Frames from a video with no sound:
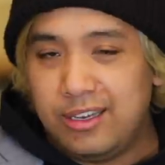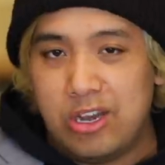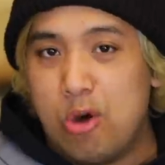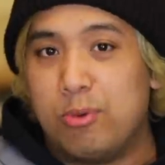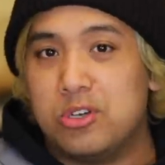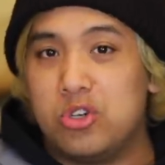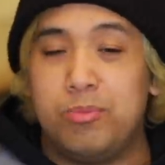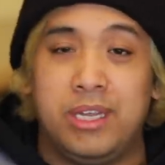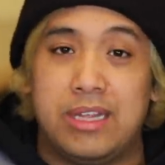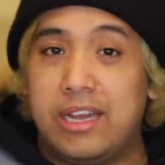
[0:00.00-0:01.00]
You know,
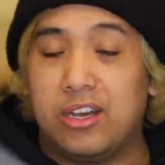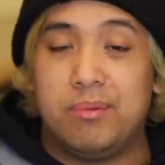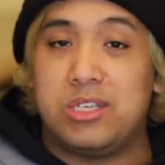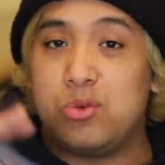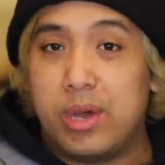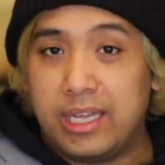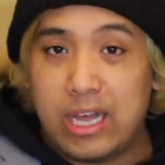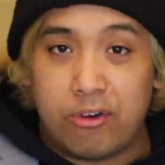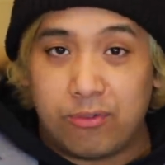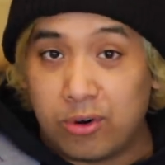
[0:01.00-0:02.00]
presuming that you're gonna be sweating
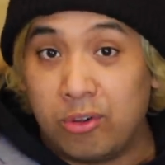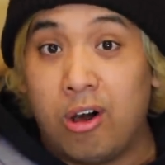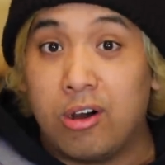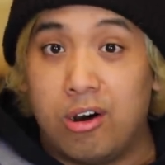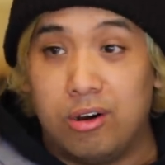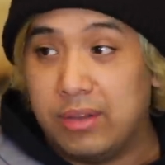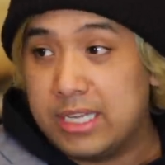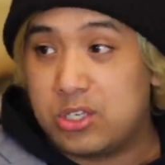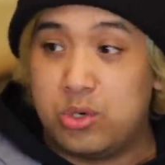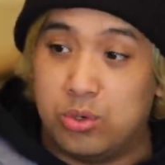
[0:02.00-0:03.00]
out for the long haul,
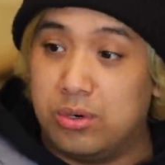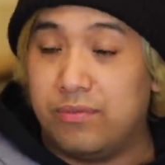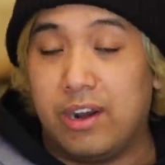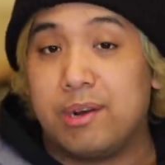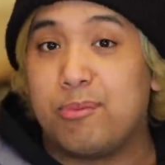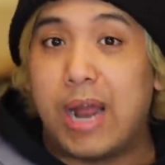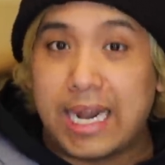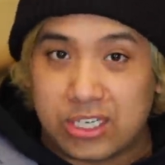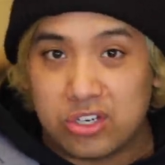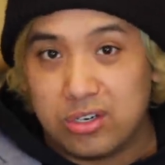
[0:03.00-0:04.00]
that's cool, very
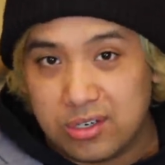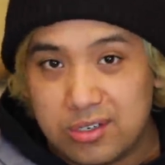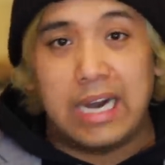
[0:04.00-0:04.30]
practical.